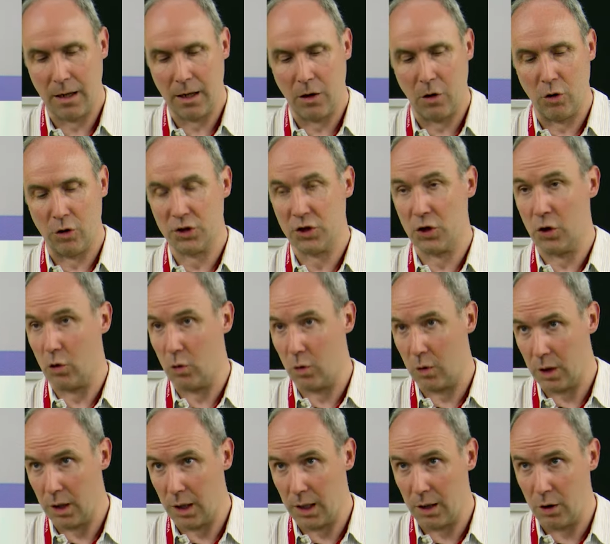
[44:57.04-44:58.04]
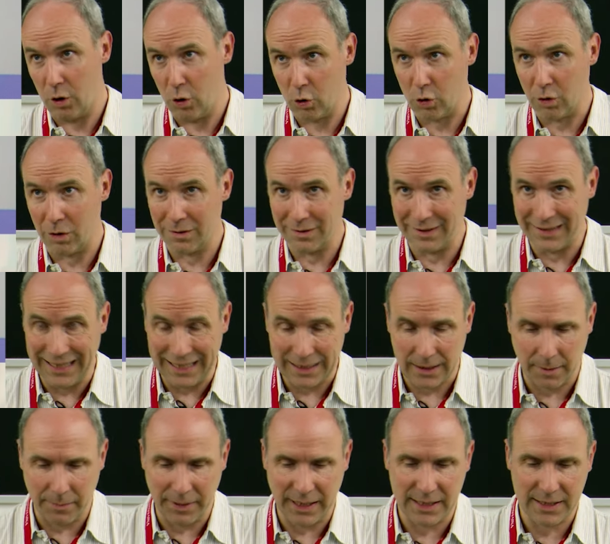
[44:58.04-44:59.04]
also local
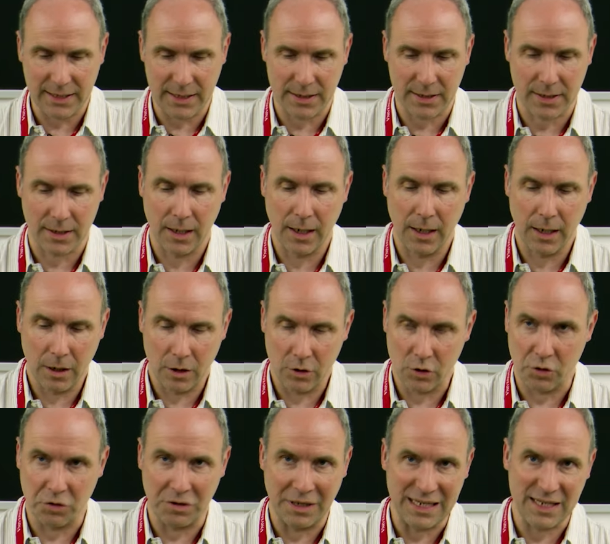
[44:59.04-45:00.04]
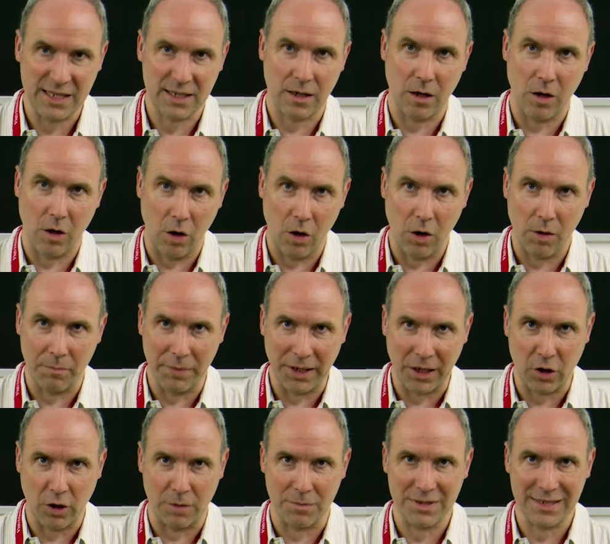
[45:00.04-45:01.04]
databases. So this all
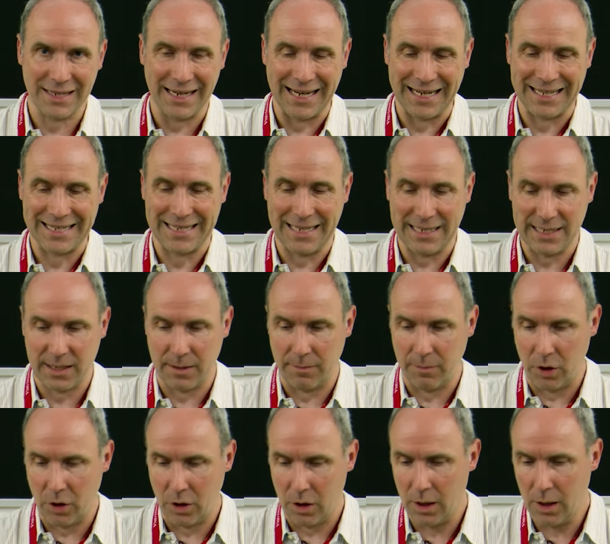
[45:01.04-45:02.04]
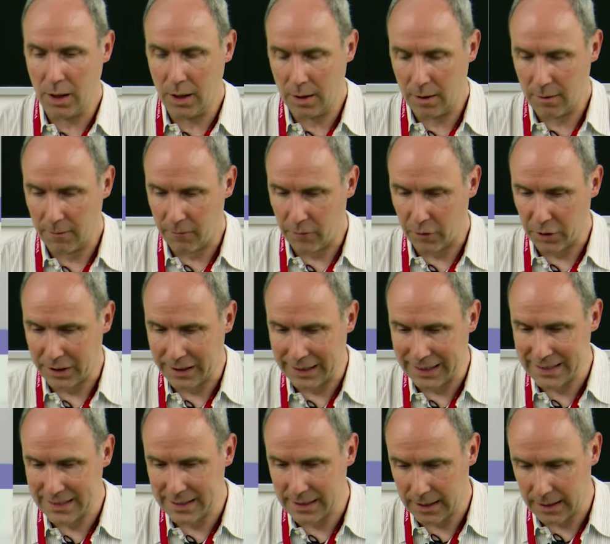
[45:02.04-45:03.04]
becomes accessible for
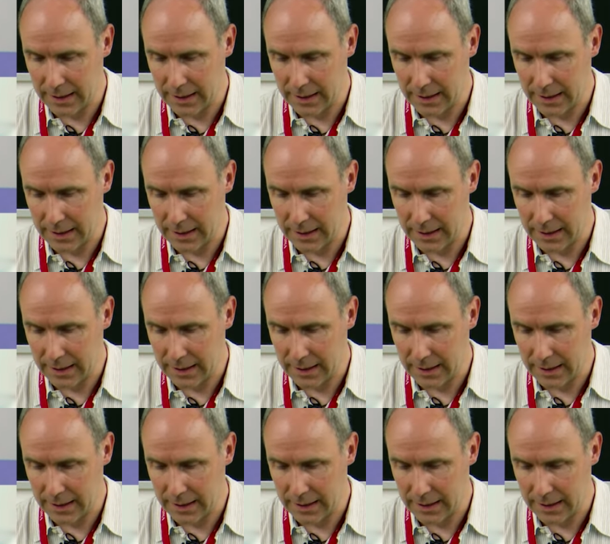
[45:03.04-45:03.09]
this